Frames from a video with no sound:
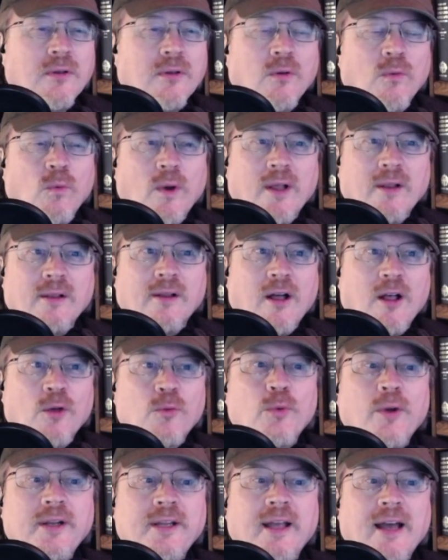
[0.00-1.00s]
Well,
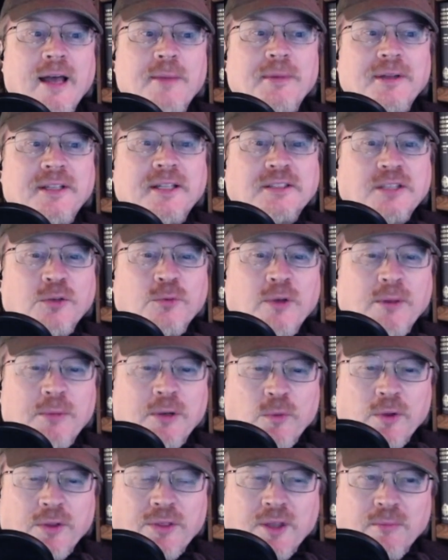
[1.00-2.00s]
already I'm in
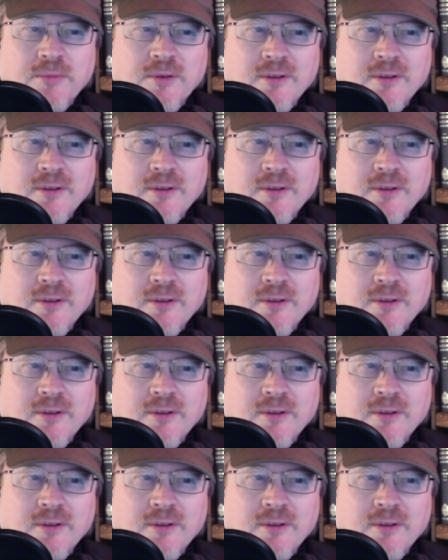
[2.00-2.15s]
disagreement with him.